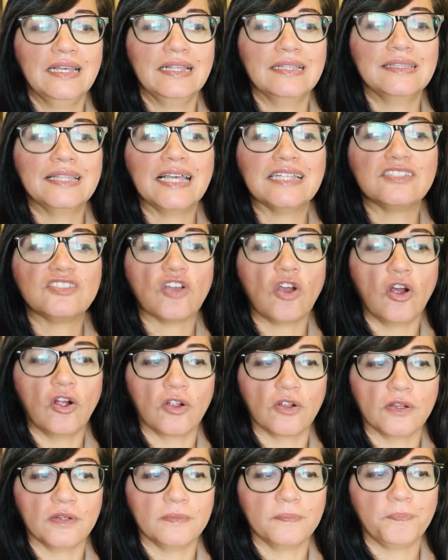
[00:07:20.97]
less
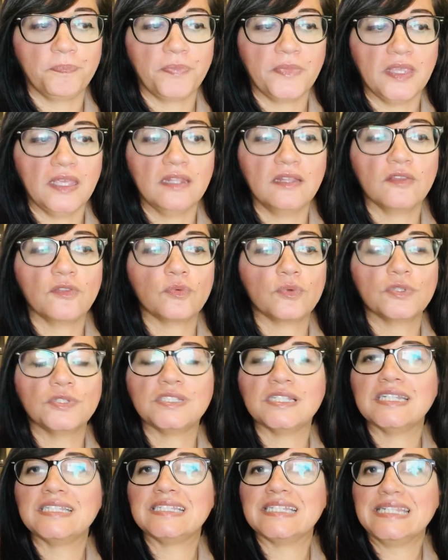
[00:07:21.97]
art." In other words,
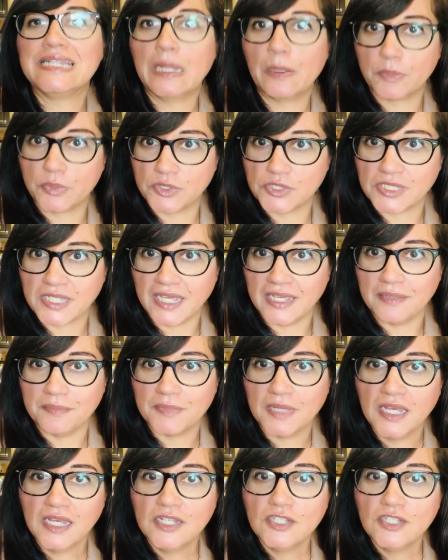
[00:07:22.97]
it's a numbers game.